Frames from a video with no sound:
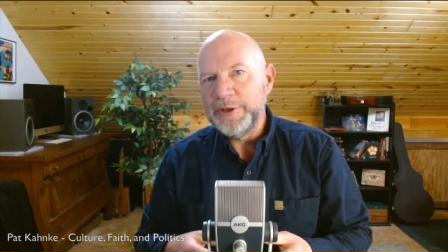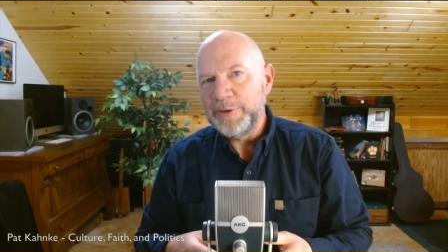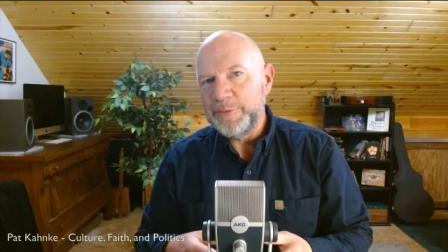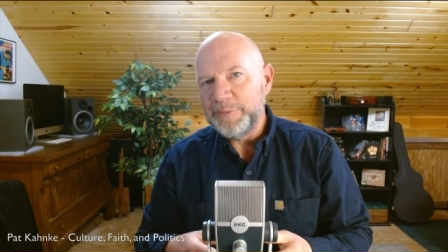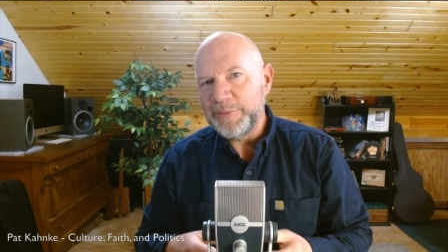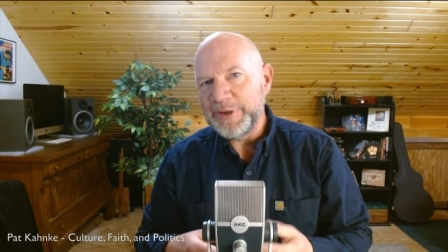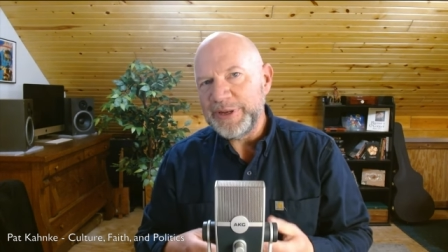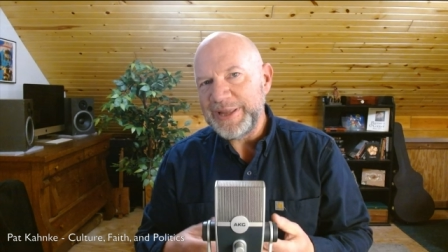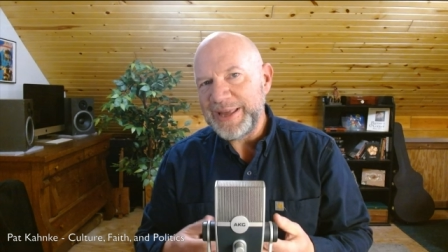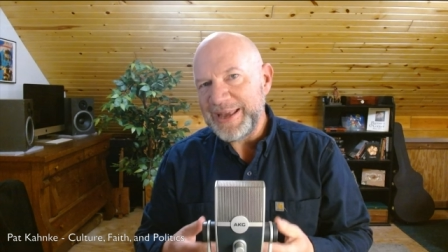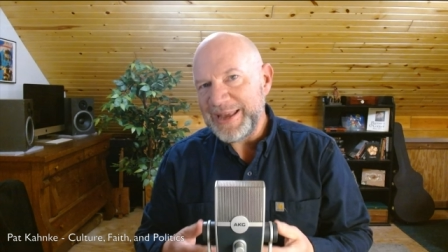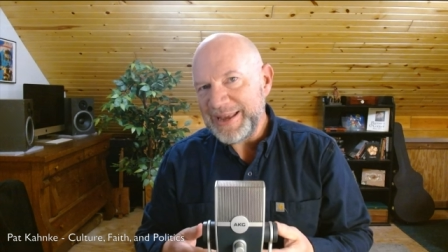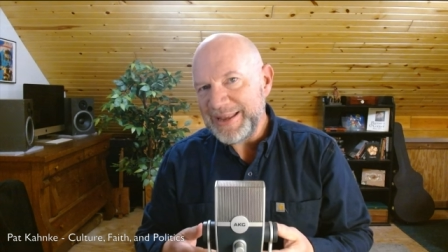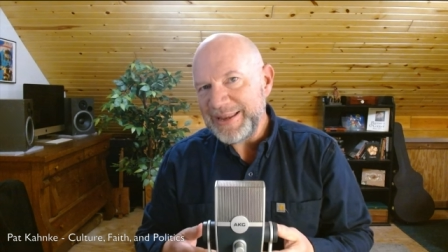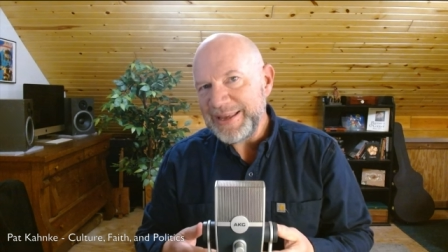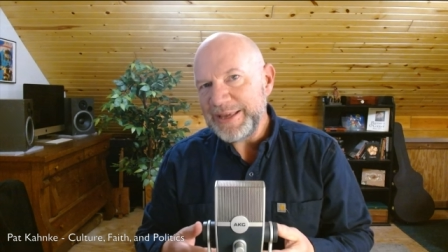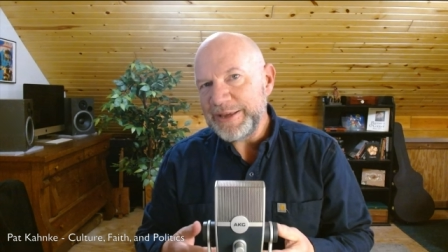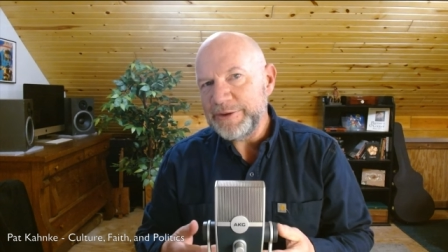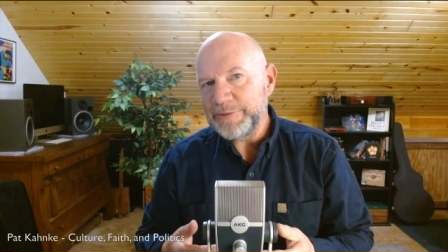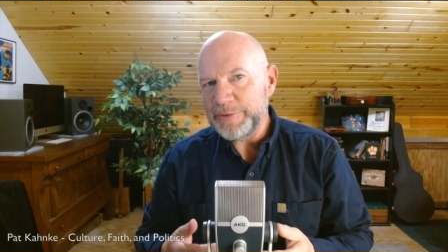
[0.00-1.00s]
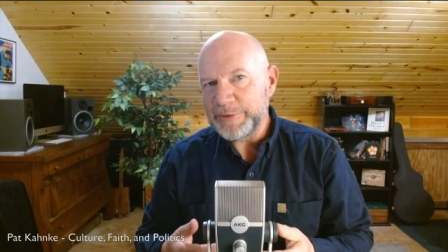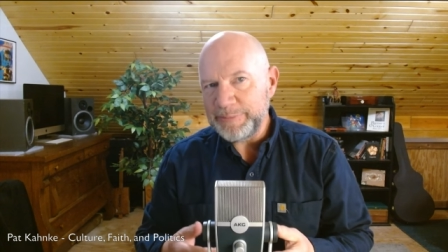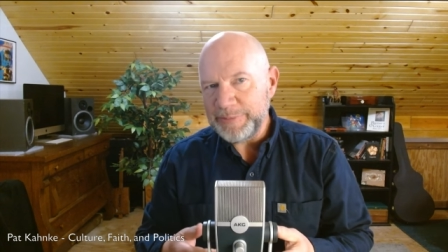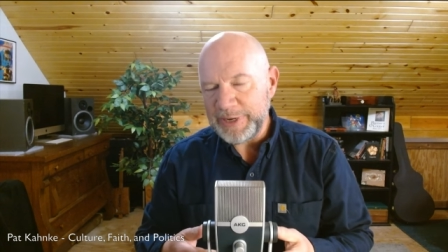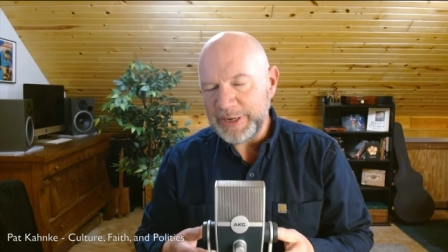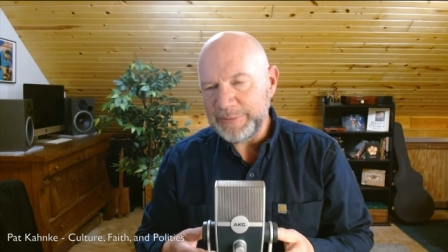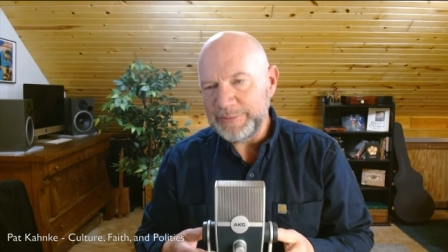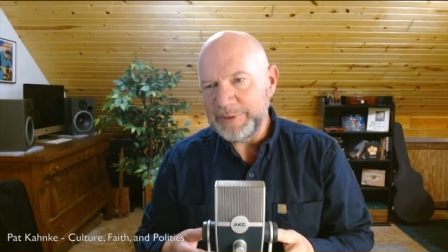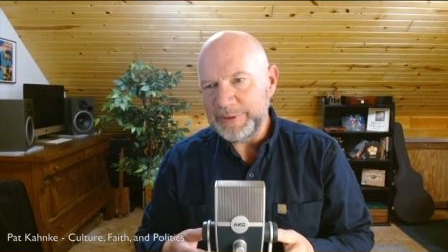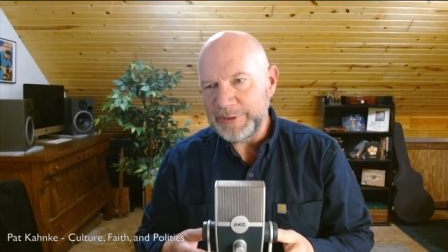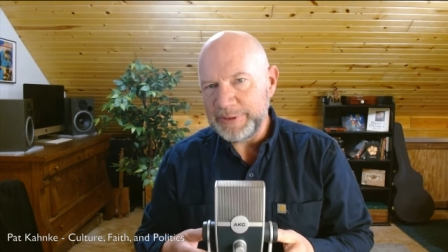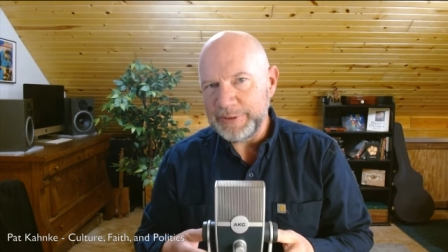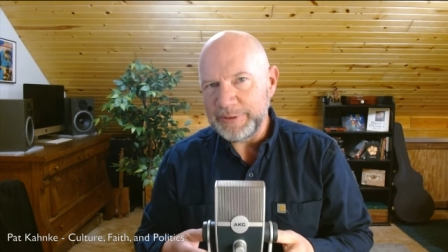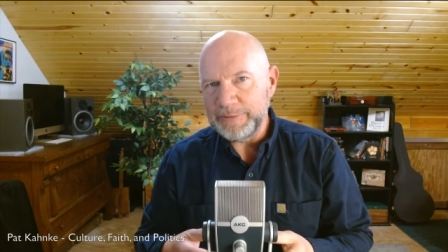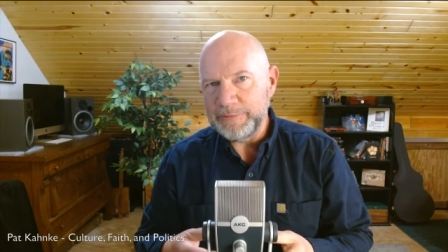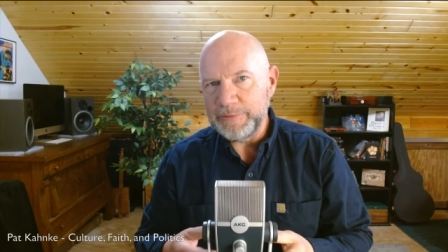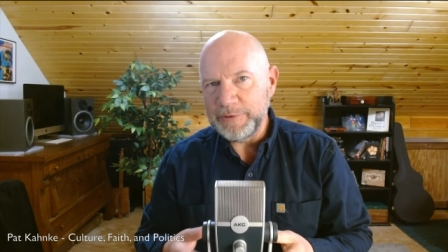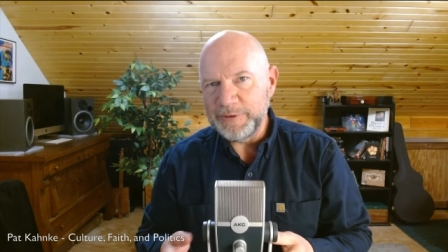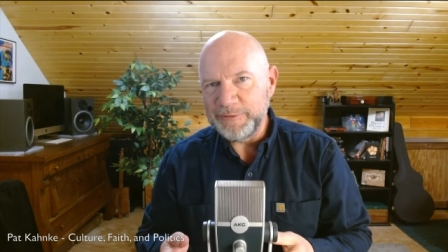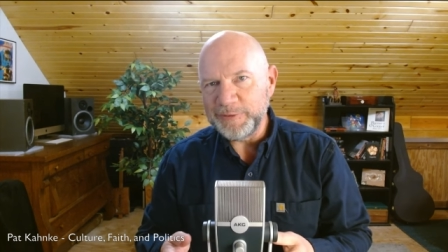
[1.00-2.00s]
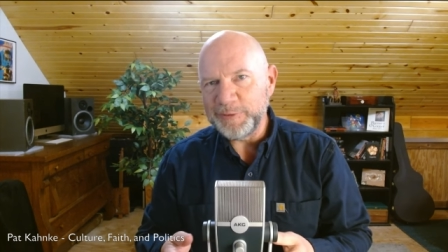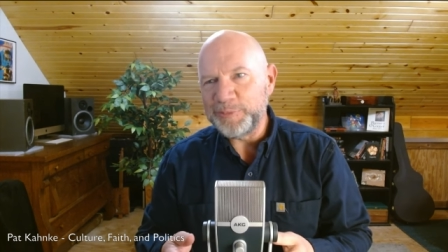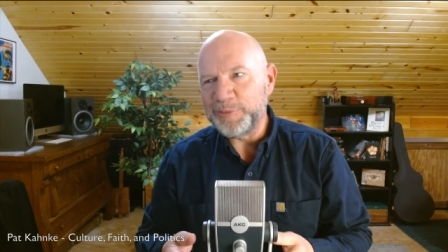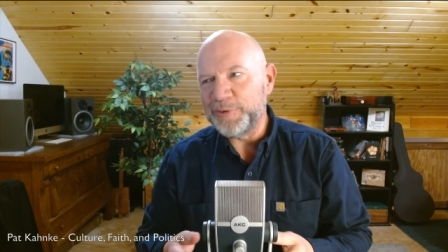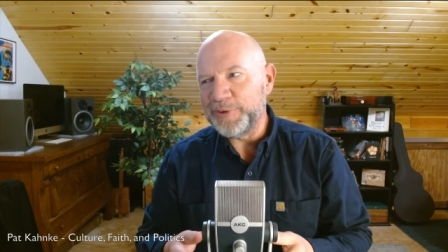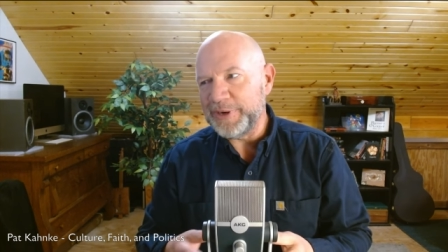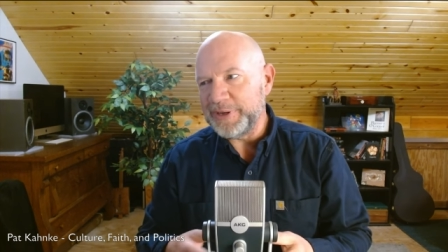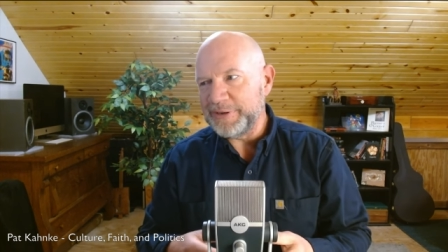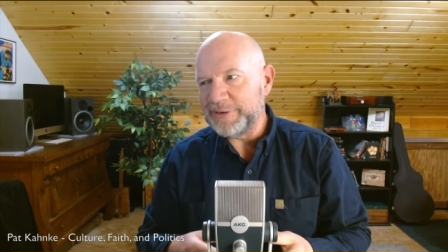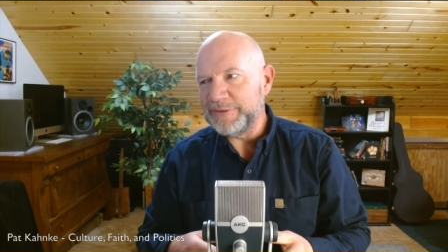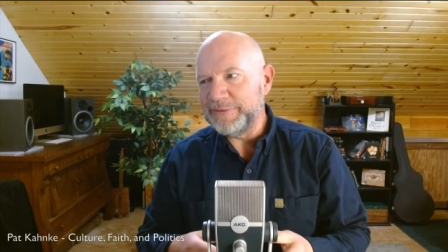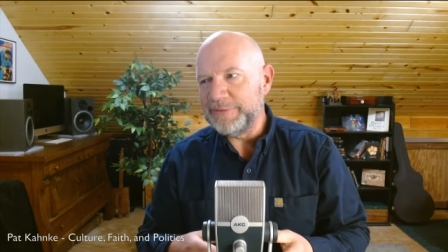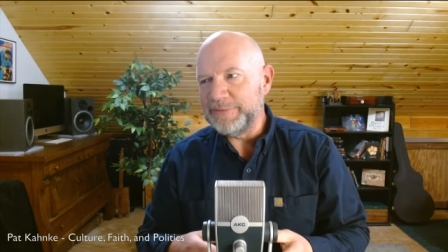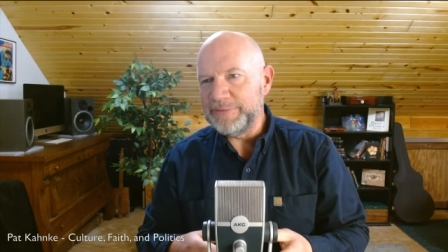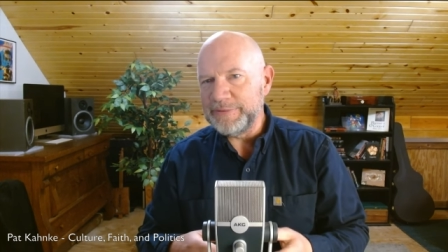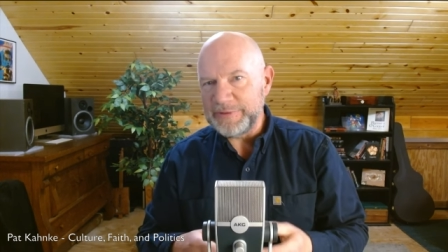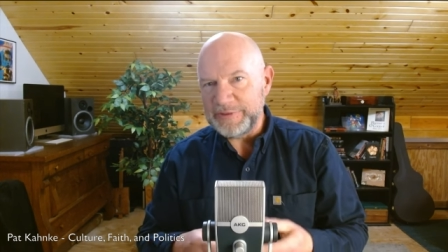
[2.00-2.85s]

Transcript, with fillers: but any Republican would have appointed